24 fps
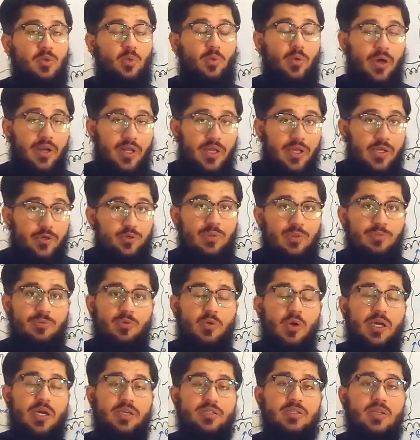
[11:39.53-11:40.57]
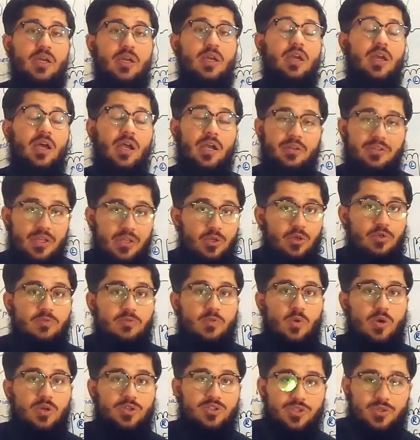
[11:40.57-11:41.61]
We are here to help you guys, and thank you
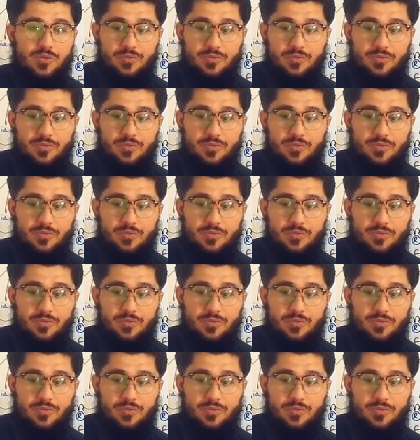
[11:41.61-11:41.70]
for watching.